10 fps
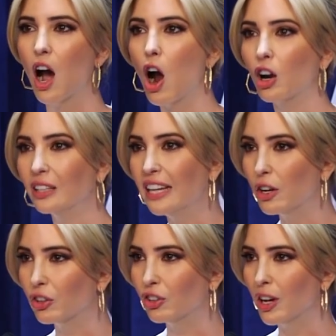Our
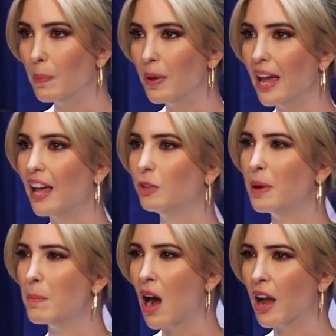leadership has
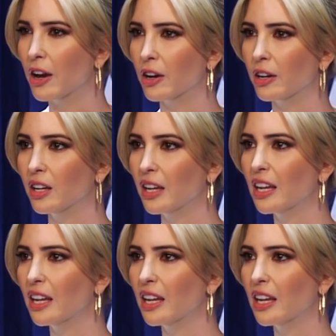been mired